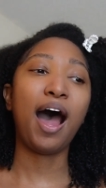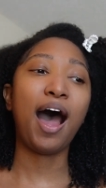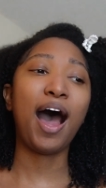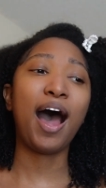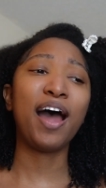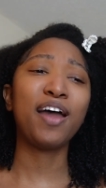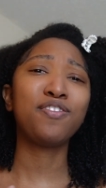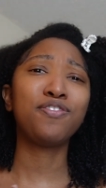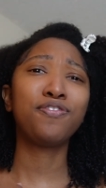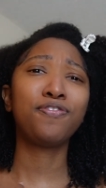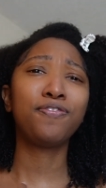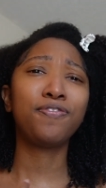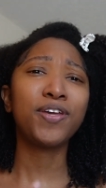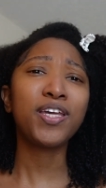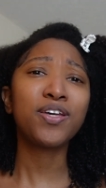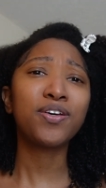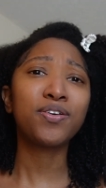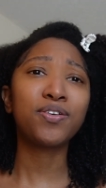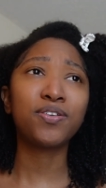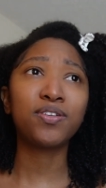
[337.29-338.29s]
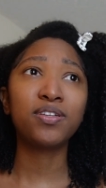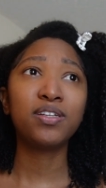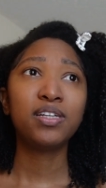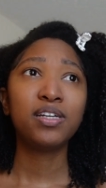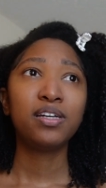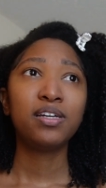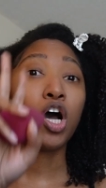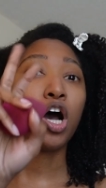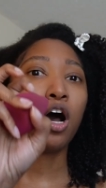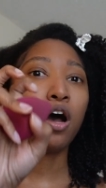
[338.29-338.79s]
I feel
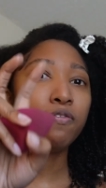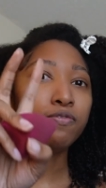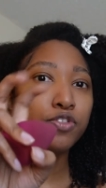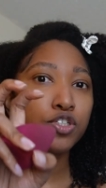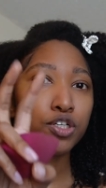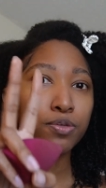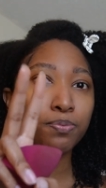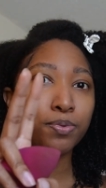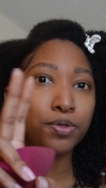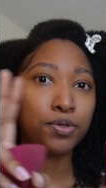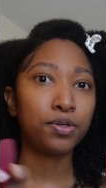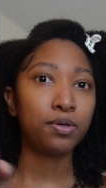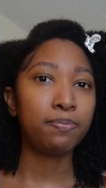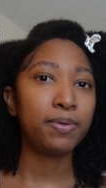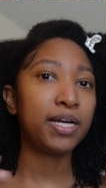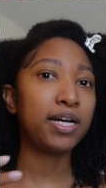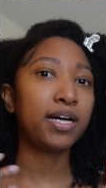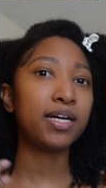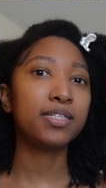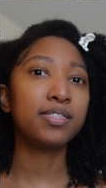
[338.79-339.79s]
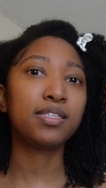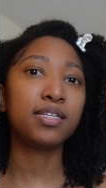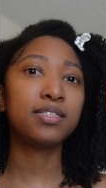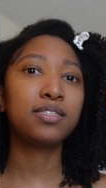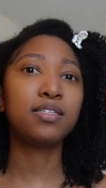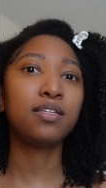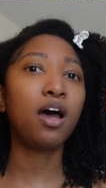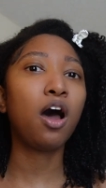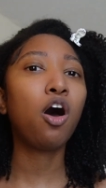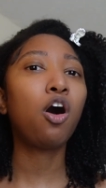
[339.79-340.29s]
comfortable because
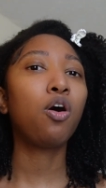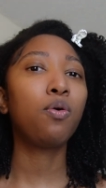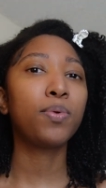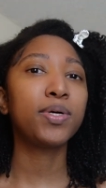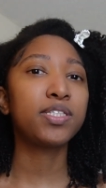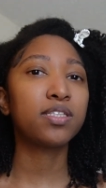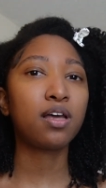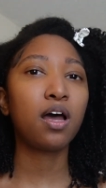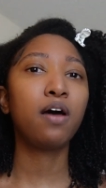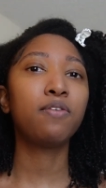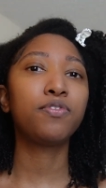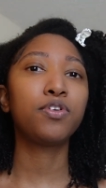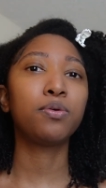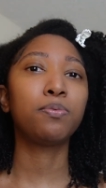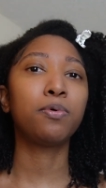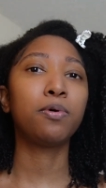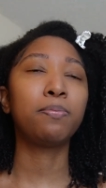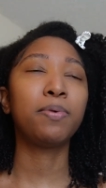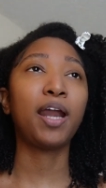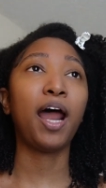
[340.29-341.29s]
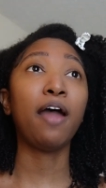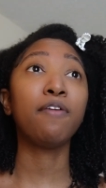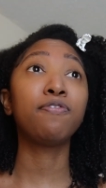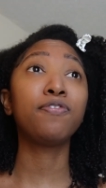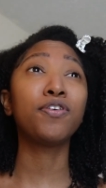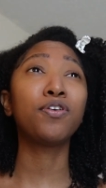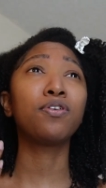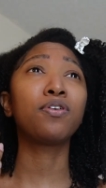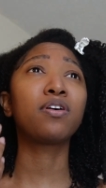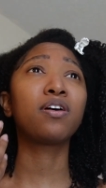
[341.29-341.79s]
it's not always comfortable, but I
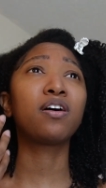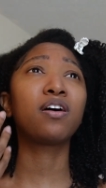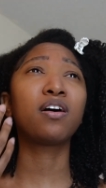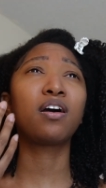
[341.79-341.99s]
feel